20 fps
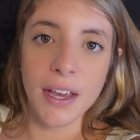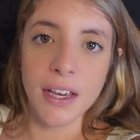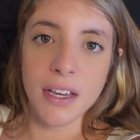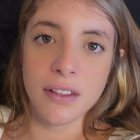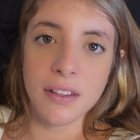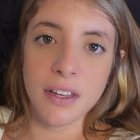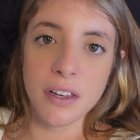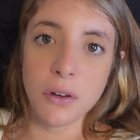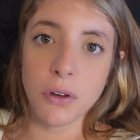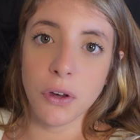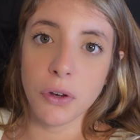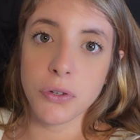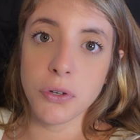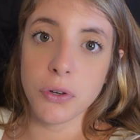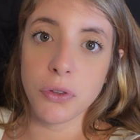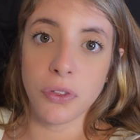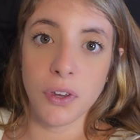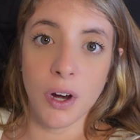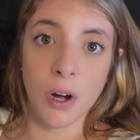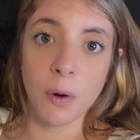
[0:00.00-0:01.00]
And then you go
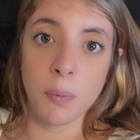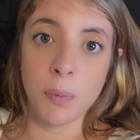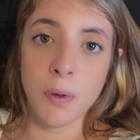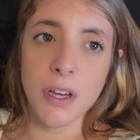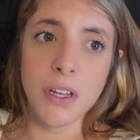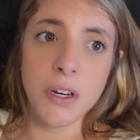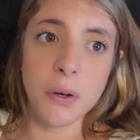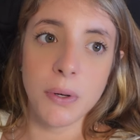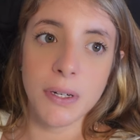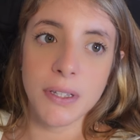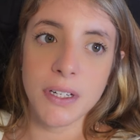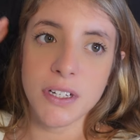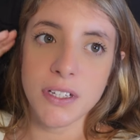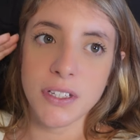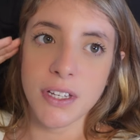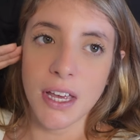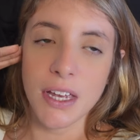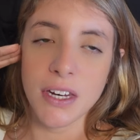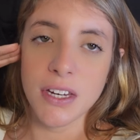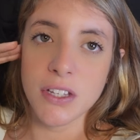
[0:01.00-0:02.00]
to therapy and you
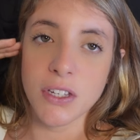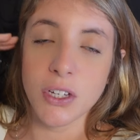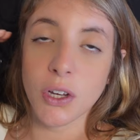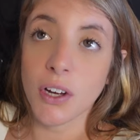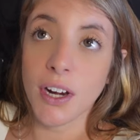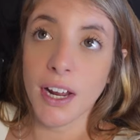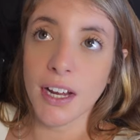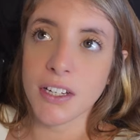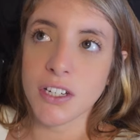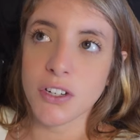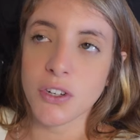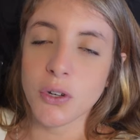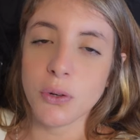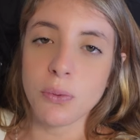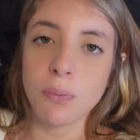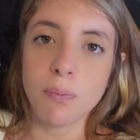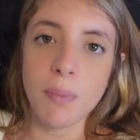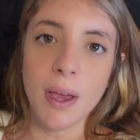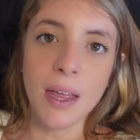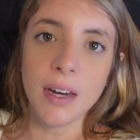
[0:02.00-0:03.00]
understand it's connected
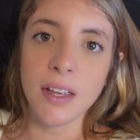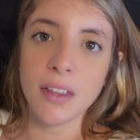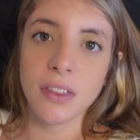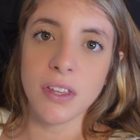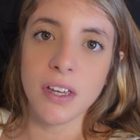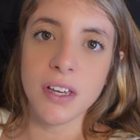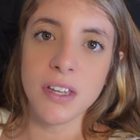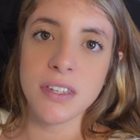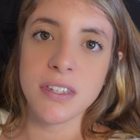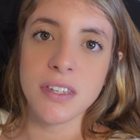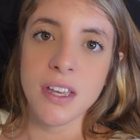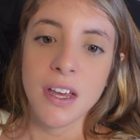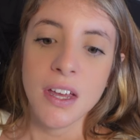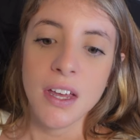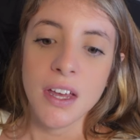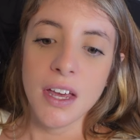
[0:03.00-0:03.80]
to many things